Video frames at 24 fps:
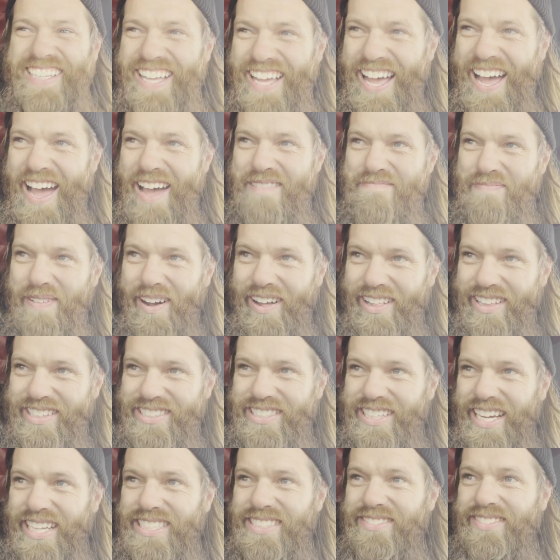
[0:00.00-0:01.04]
I
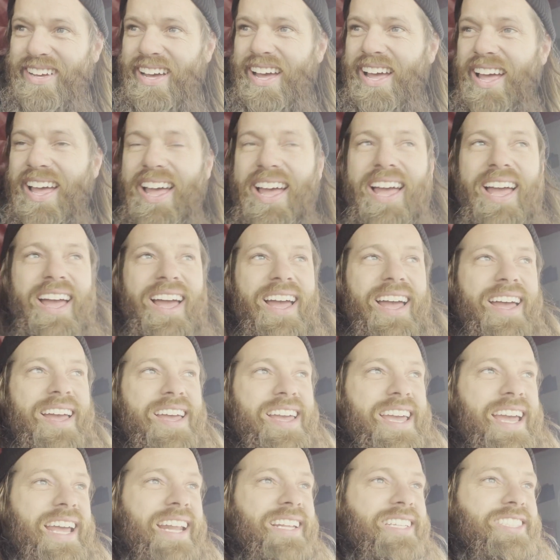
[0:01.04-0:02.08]
apologize, but
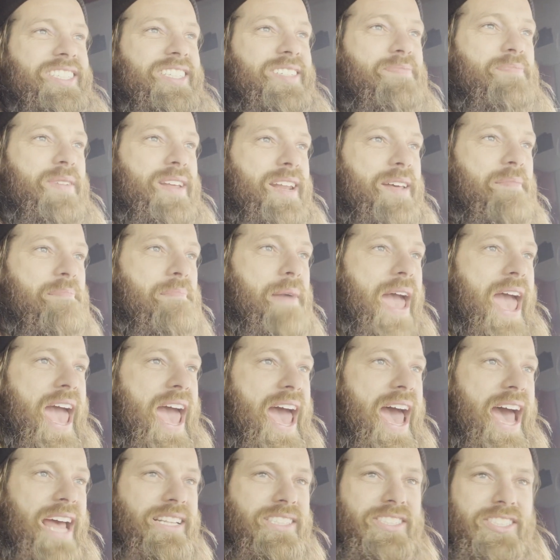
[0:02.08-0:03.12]
it has just been a
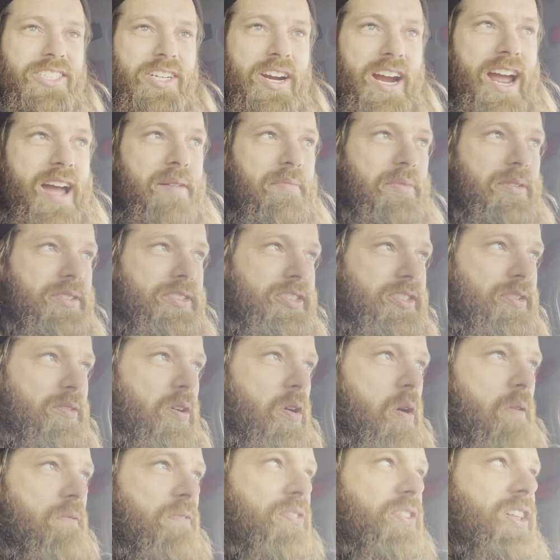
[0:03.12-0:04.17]
mad scramble. So
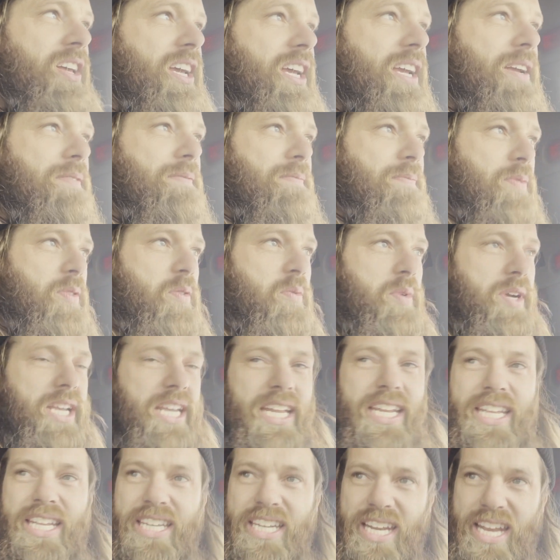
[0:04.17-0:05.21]
hopefully we
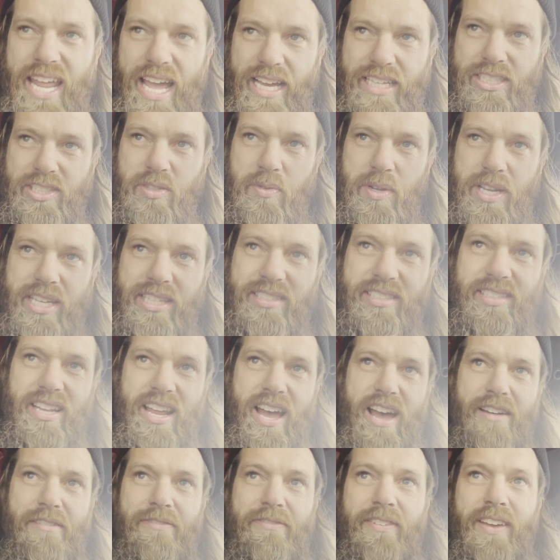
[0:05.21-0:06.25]
get into next week's
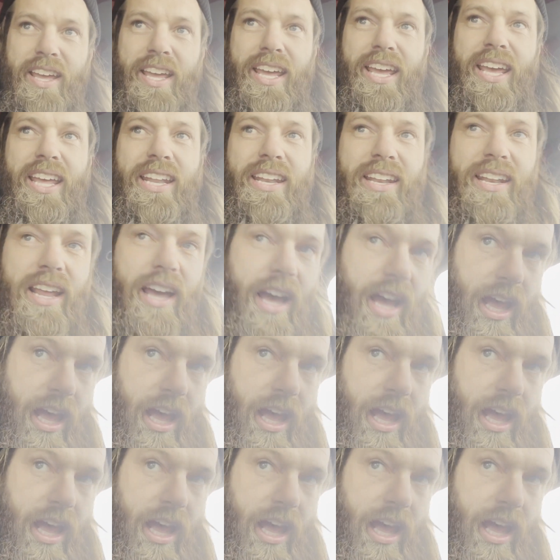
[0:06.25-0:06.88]
stuff and